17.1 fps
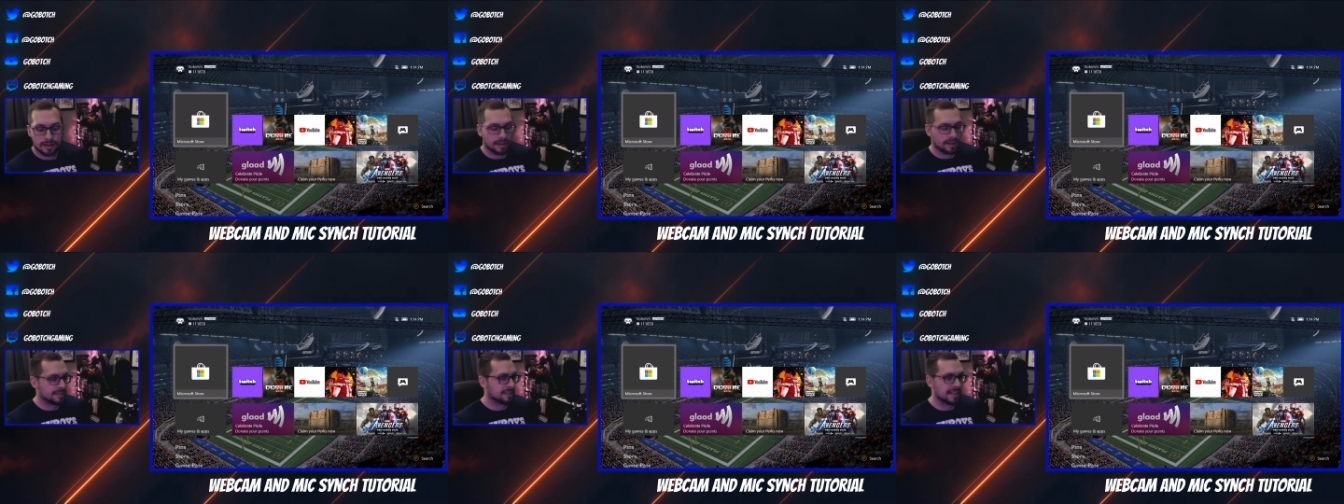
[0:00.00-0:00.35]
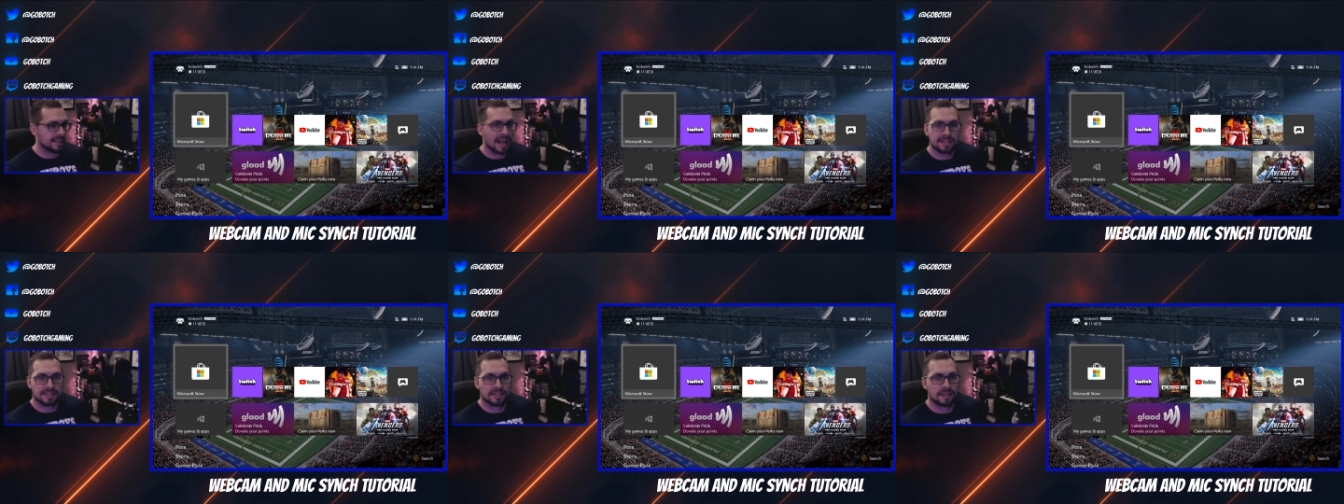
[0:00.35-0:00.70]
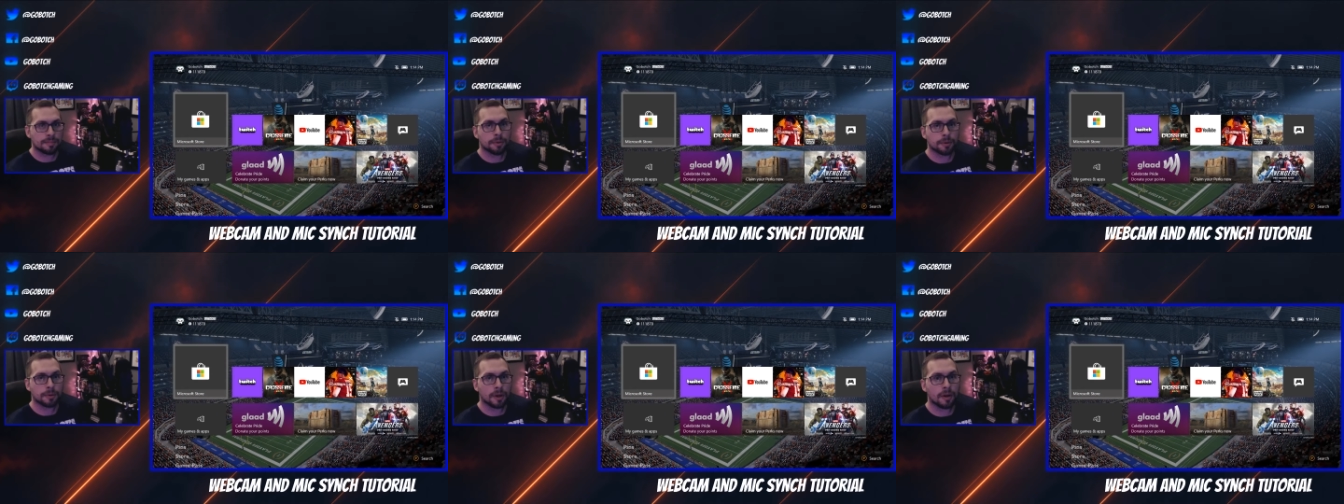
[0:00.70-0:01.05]
It's that
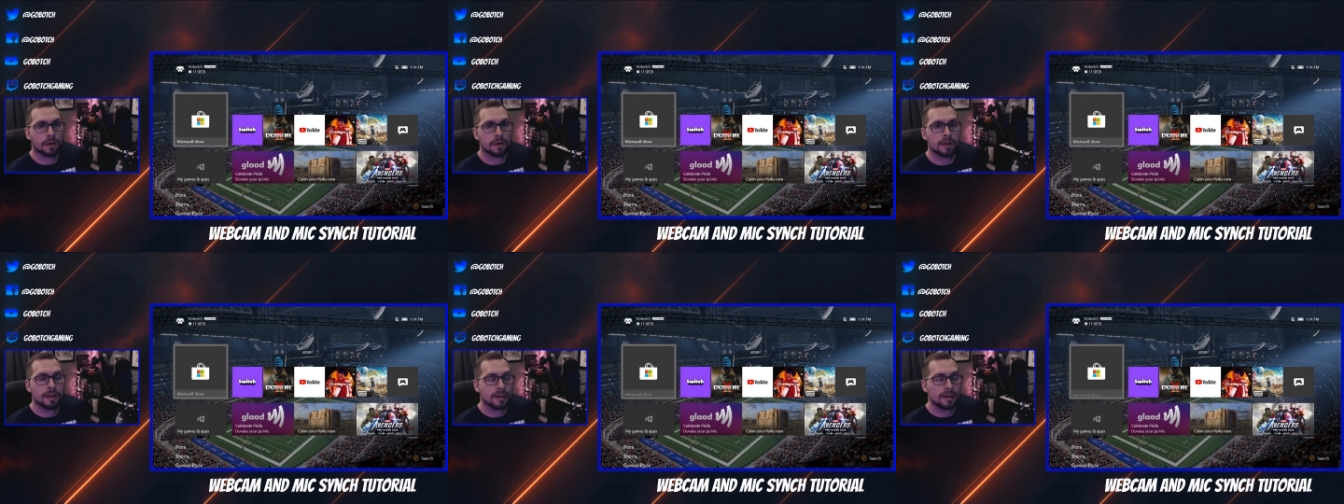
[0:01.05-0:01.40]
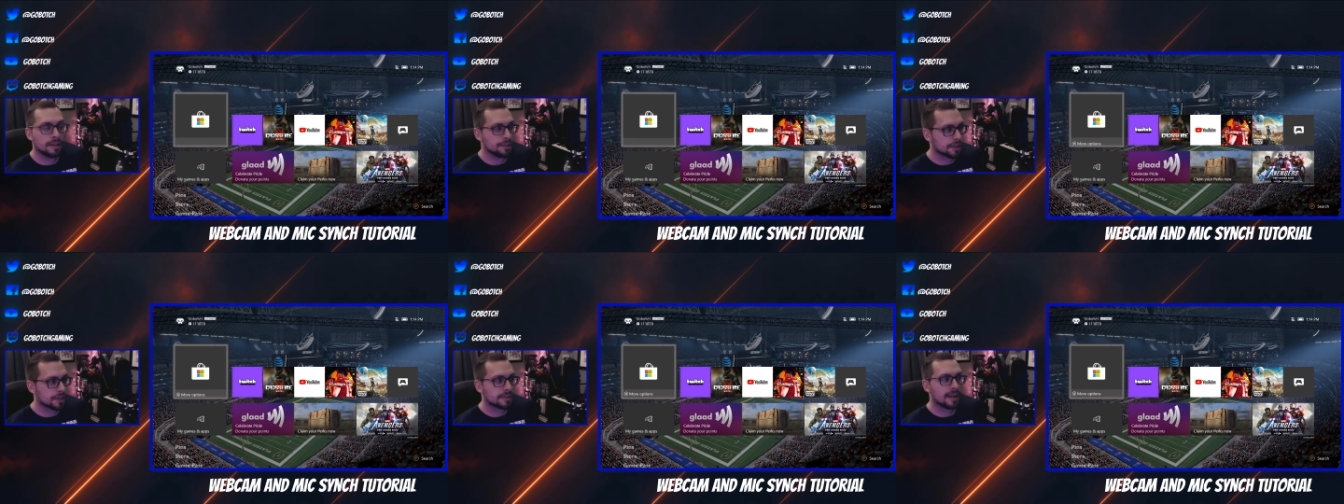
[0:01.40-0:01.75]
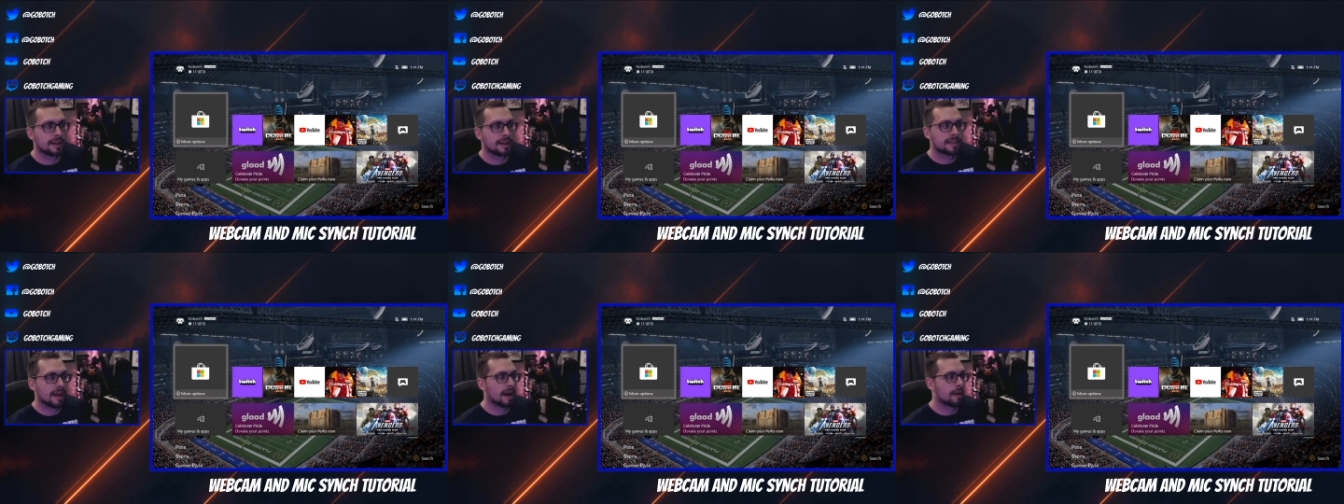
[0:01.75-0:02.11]
simple, y'all. Just
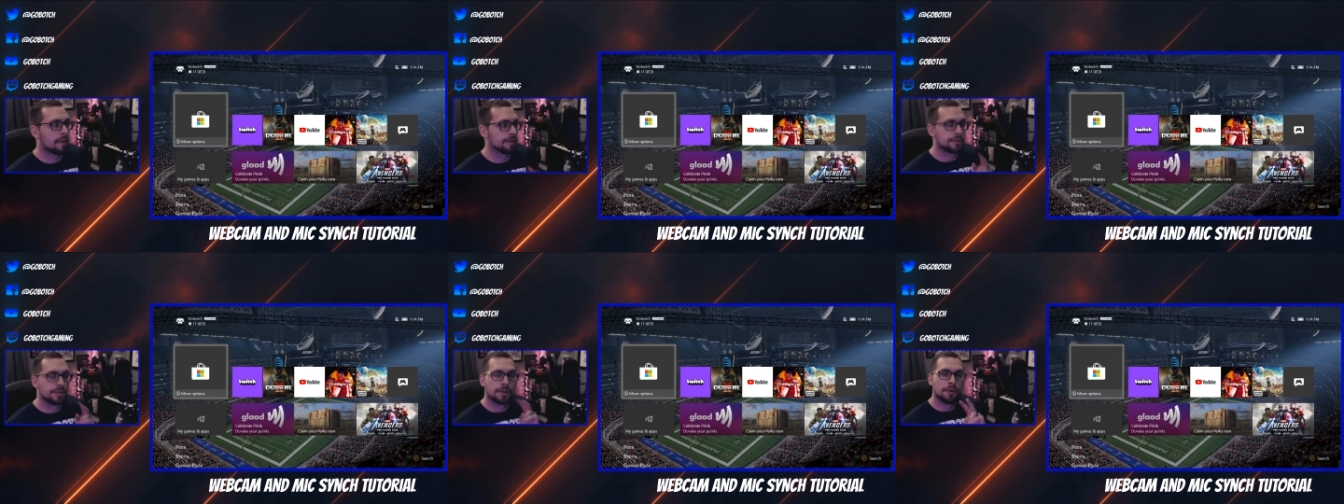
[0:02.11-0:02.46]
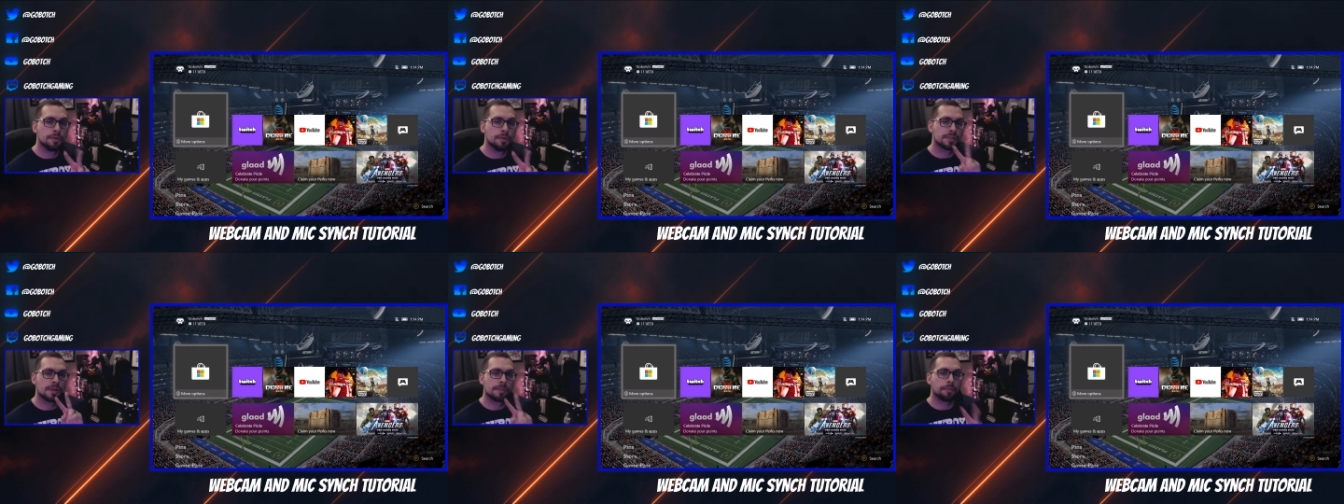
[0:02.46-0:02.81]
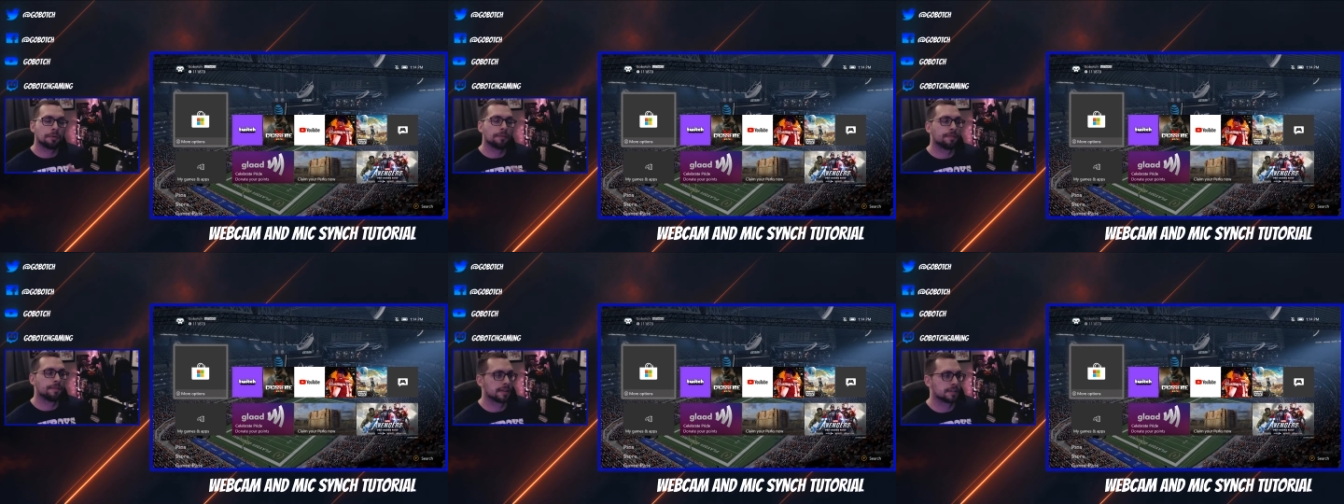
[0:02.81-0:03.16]
like that with two
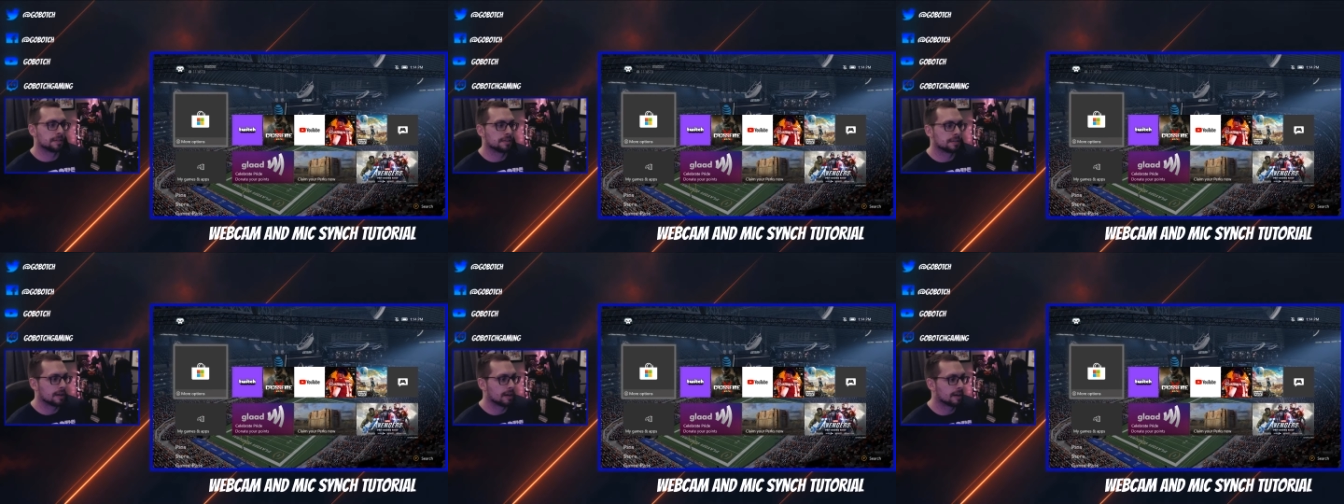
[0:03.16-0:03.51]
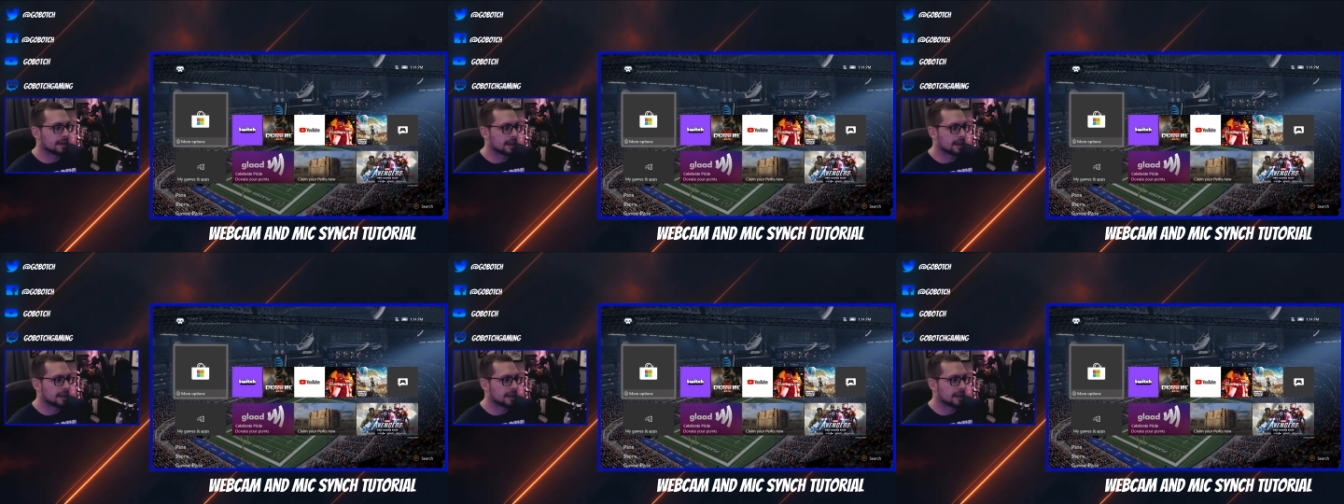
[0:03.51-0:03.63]
simple fixes there.